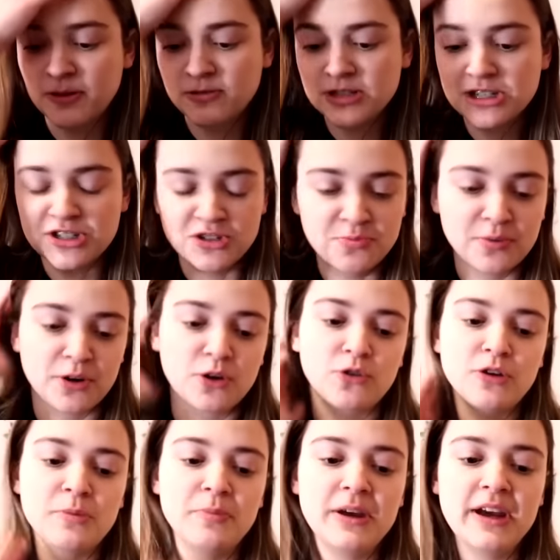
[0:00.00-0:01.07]
book was super
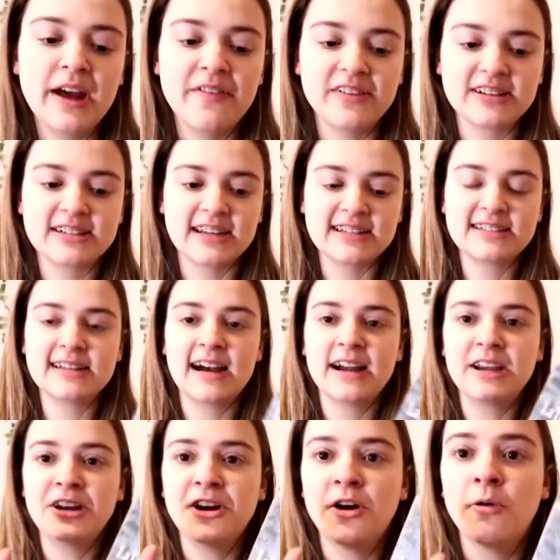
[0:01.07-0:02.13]
creepy in the sense
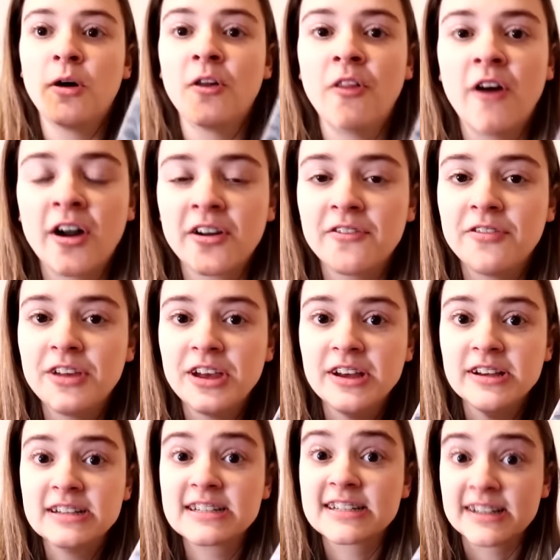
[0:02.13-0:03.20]
that, you know, a lot of
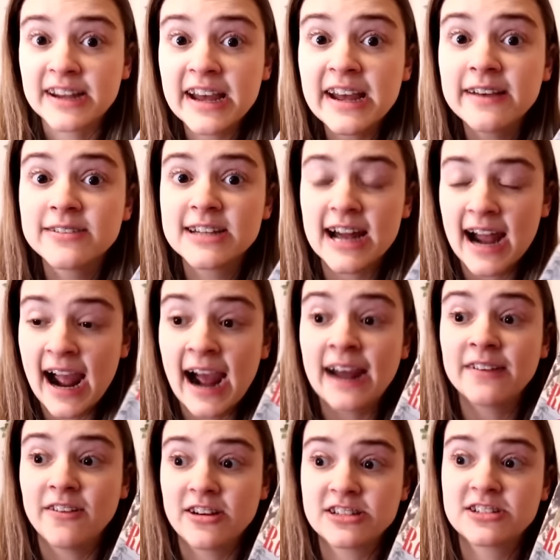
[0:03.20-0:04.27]
the slaves that
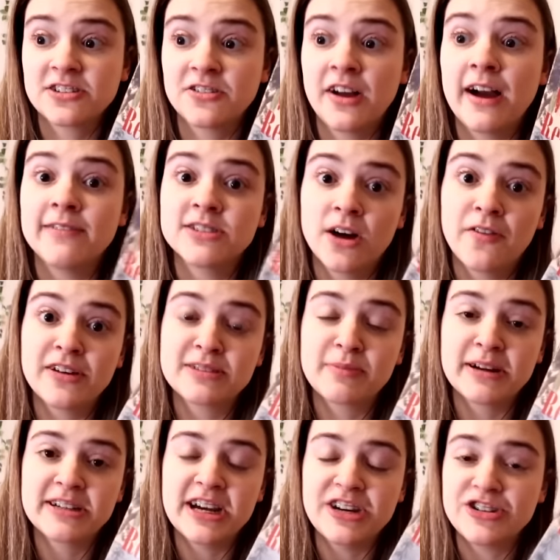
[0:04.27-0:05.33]
had lost their lives on this
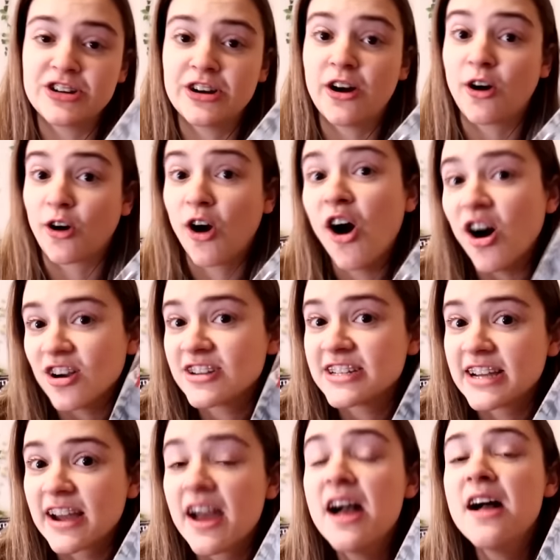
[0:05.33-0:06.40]
plantation are
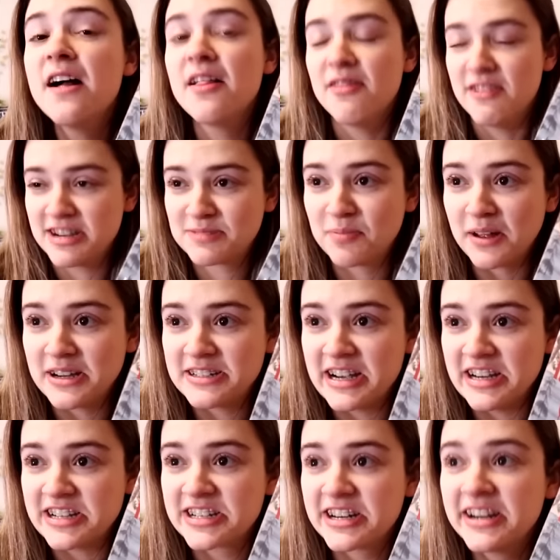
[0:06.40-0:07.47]
haunting this
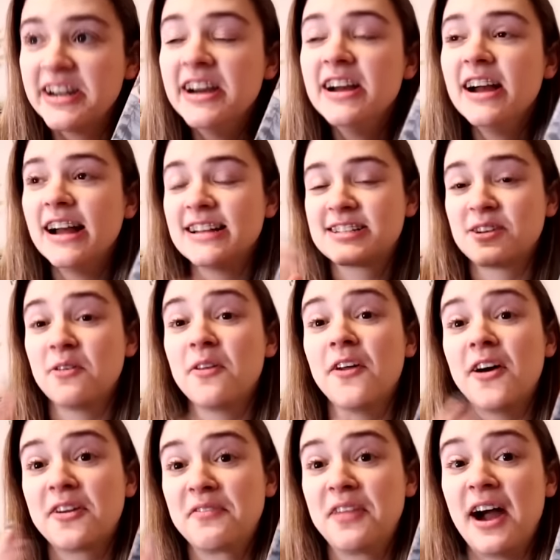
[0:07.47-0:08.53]
plantation, and so a
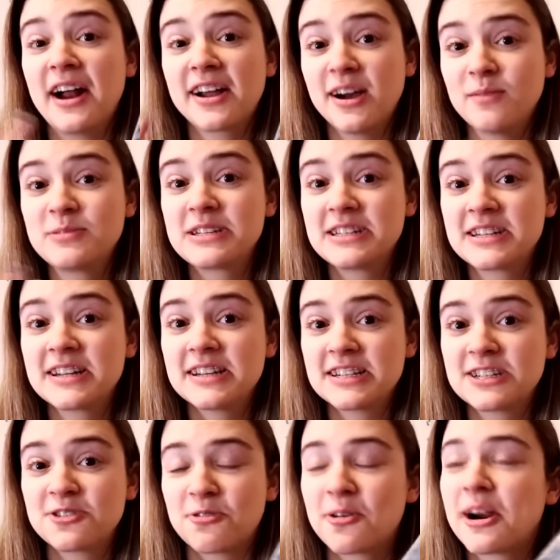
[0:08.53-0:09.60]
lot of that comes into
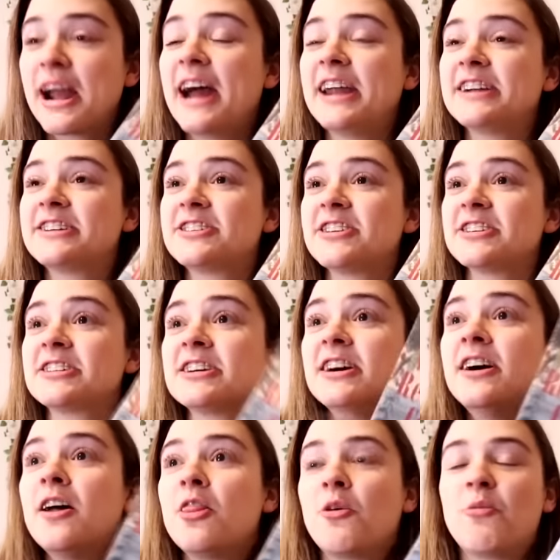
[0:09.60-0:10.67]
this story, and it's just
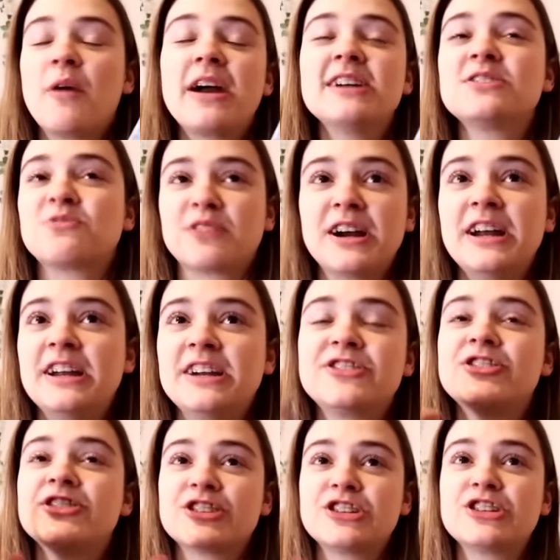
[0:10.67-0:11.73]
the way it's written,
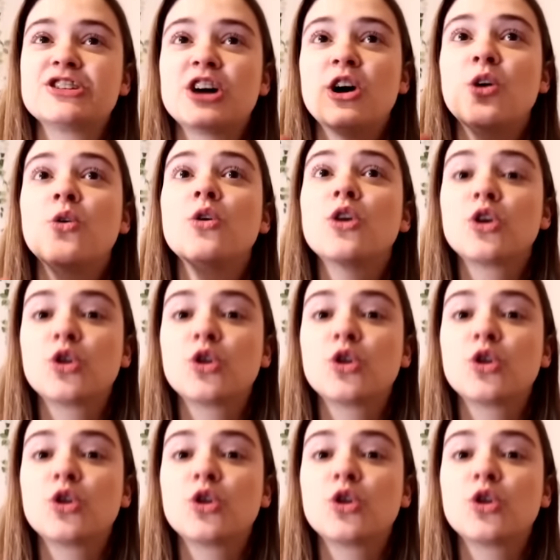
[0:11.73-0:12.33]
it's just so